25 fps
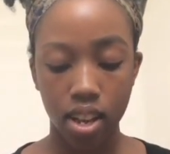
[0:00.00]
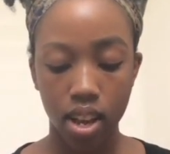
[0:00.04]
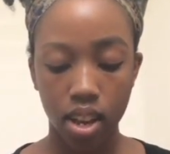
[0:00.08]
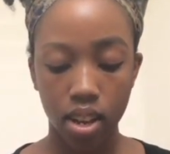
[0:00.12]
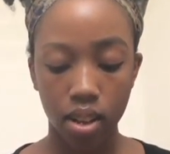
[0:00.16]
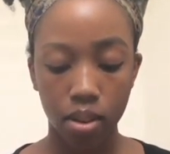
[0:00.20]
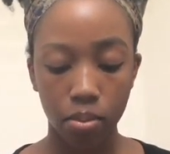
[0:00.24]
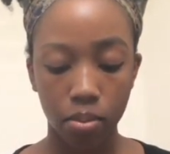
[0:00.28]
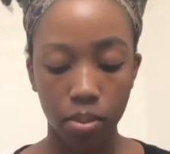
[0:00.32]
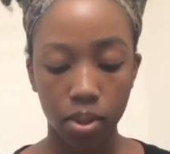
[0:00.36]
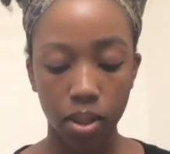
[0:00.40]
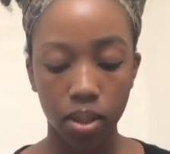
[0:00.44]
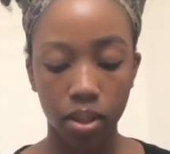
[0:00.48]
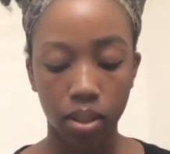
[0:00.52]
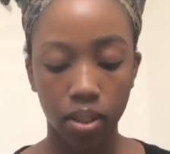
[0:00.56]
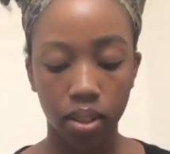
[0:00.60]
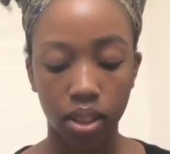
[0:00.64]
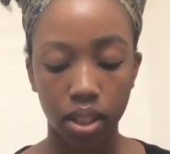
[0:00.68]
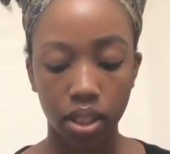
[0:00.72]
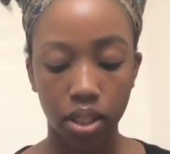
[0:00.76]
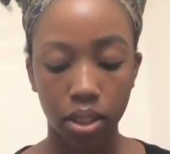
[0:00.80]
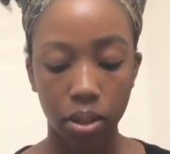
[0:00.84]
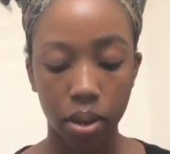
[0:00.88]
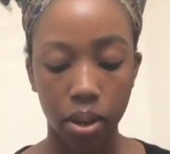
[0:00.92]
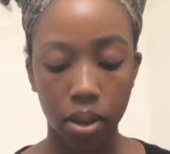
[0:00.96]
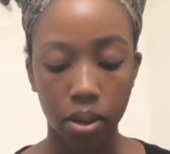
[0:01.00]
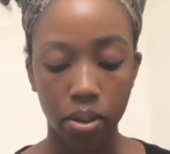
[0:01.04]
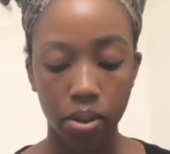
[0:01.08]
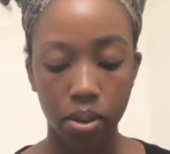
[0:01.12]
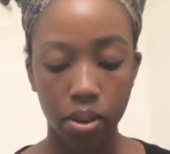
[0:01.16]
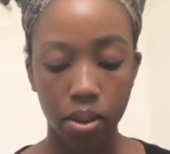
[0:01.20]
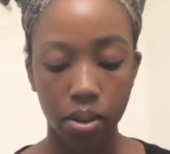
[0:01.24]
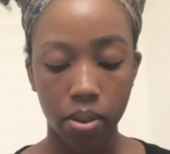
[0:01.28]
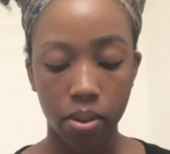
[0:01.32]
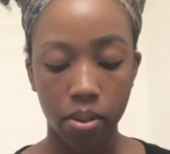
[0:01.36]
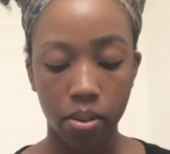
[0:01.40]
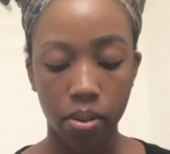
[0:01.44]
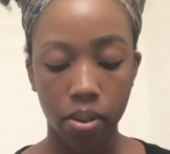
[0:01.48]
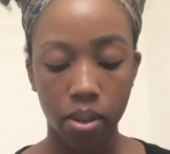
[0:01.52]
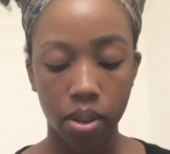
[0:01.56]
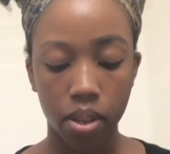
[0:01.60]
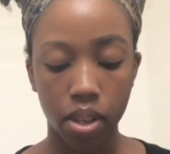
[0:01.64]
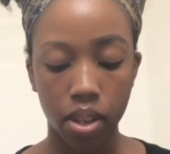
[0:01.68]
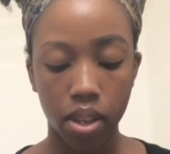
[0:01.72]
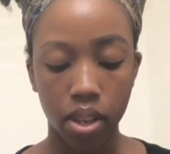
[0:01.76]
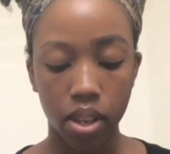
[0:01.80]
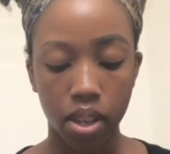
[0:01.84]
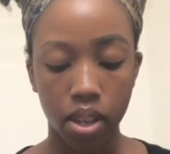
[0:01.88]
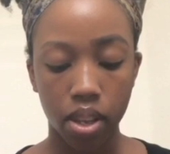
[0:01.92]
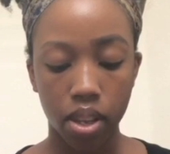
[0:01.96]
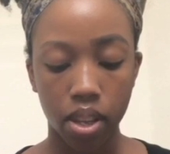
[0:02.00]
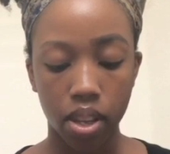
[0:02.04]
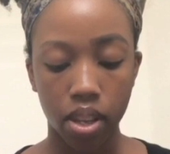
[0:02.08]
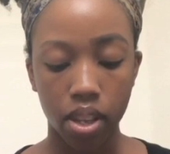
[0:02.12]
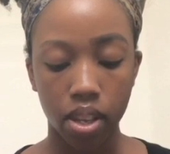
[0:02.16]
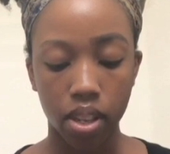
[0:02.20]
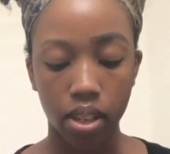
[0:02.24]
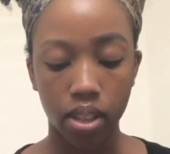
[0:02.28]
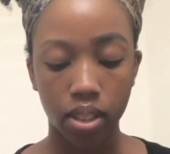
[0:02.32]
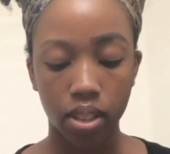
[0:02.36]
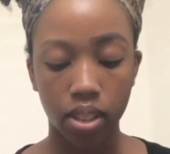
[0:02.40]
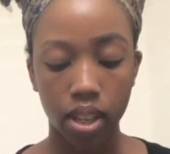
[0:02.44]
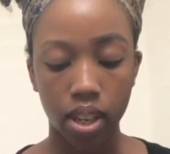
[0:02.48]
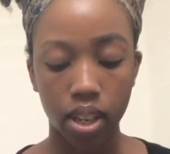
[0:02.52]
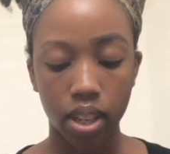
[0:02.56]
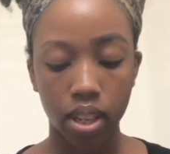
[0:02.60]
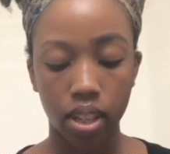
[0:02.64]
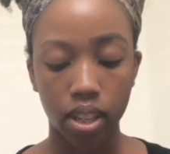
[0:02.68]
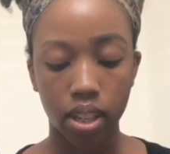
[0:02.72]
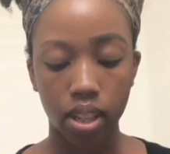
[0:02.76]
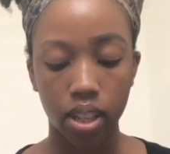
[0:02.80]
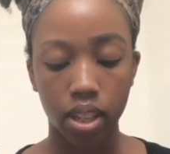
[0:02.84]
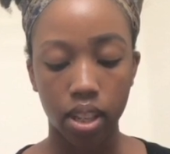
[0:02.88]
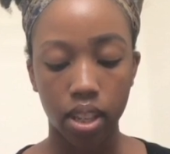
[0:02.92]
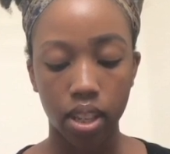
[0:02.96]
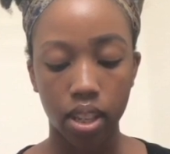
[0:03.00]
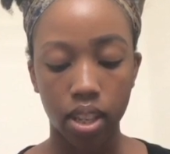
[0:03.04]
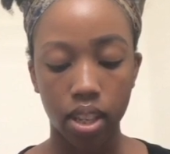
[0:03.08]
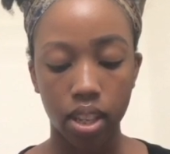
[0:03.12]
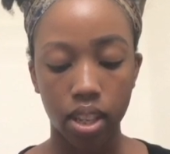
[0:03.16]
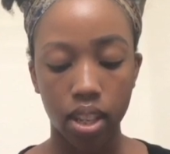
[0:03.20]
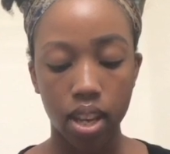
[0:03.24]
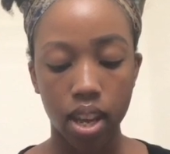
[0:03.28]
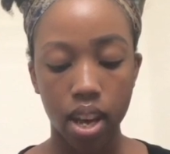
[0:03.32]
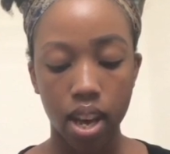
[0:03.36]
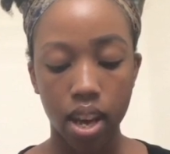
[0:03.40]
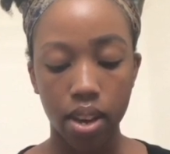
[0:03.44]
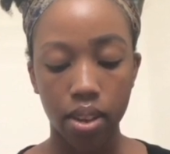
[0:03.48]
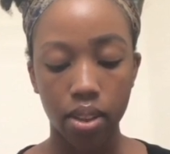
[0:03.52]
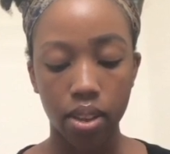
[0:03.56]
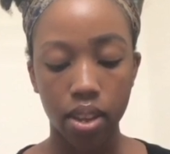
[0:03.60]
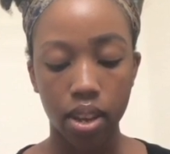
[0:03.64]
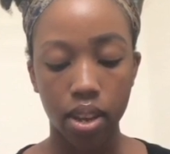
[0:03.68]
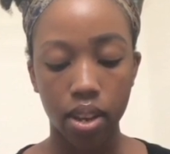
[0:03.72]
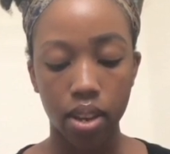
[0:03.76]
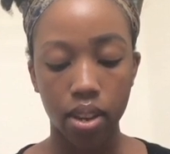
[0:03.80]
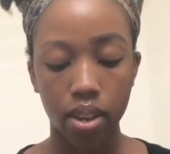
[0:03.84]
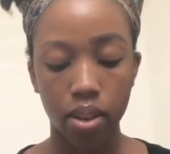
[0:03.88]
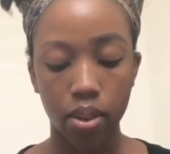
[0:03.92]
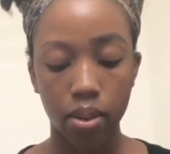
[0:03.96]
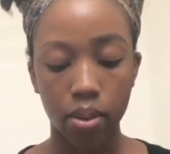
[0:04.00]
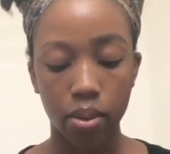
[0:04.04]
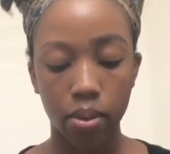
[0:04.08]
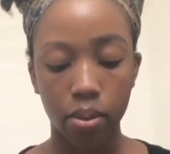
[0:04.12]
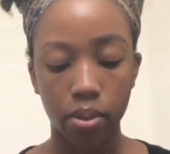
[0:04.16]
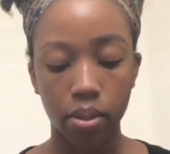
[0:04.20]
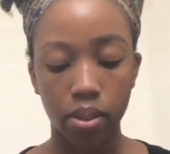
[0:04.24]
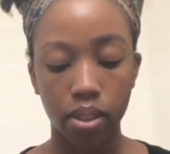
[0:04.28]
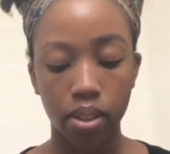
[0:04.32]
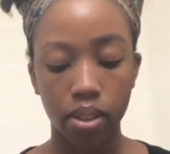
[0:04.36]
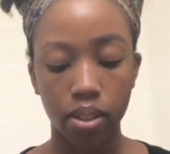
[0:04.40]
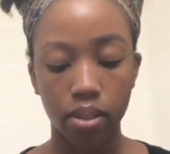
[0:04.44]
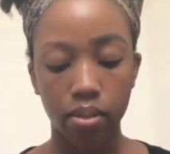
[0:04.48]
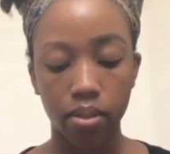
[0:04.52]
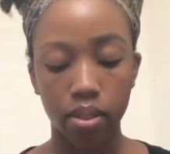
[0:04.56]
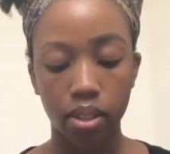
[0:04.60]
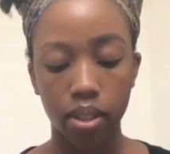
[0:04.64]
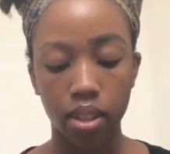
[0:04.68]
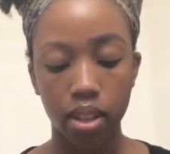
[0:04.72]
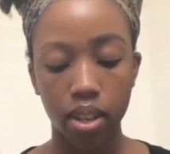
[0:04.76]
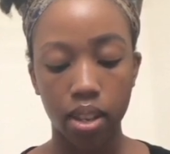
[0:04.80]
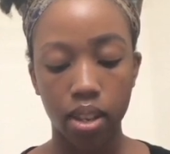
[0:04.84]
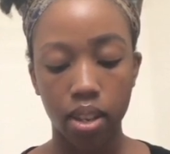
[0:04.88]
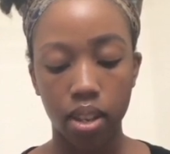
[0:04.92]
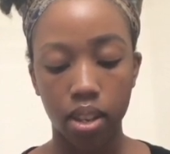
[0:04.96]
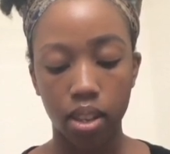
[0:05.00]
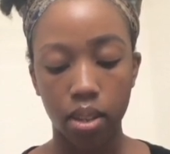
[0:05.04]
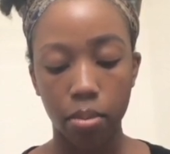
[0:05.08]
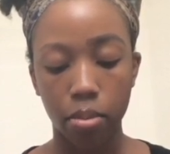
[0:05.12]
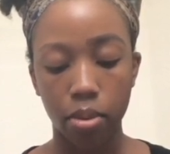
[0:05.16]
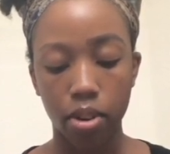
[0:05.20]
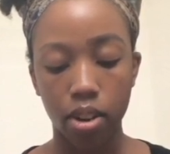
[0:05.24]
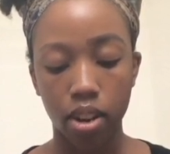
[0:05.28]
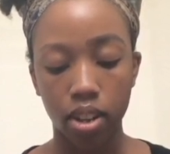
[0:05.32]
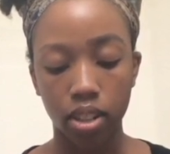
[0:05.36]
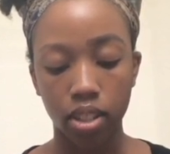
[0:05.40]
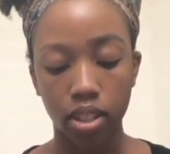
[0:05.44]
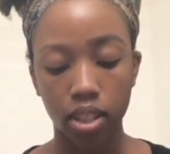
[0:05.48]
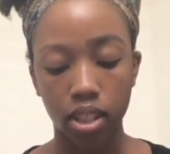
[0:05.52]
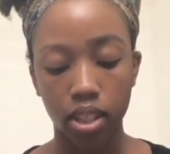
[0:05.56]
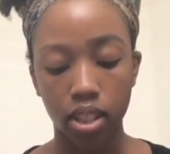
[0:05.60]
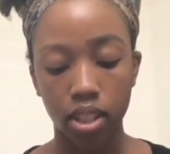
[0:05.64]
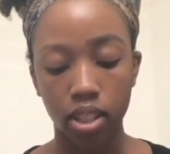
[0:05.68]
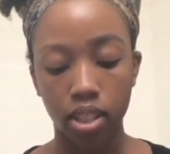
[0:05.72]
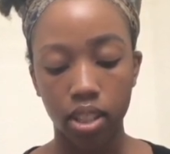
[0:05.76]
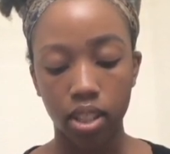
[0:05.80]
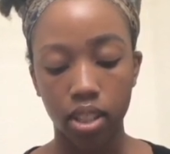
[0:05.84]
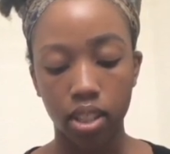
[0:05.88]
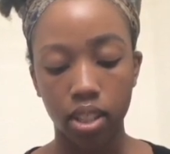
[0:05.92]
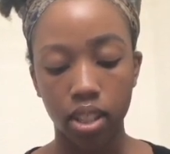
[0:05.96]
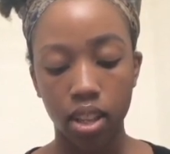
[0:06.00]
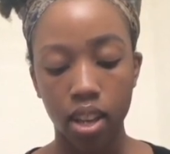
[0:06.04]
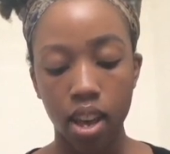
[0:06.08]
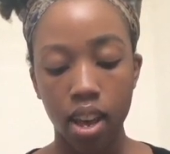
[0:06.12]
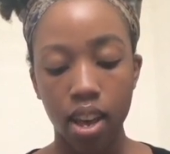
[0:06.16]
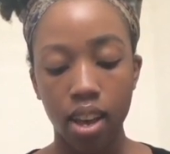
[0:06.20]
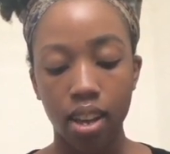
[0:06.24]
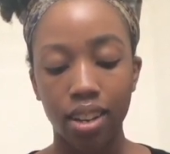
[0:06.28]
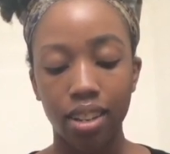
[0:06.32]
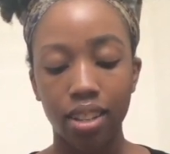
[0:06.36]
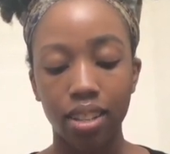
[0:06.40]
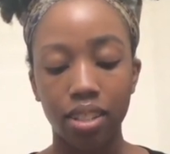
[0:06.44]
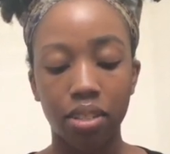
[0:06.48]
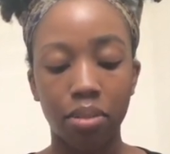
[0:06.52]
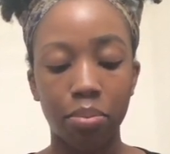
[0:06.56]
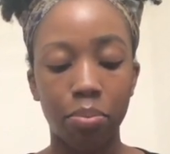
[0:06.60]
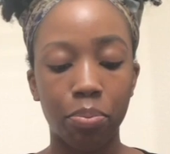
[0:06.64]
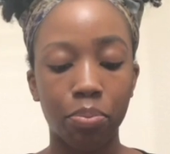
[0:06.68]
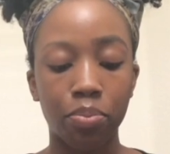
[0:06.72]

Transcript: I will let y'all know exactly how that goes and everything in the process because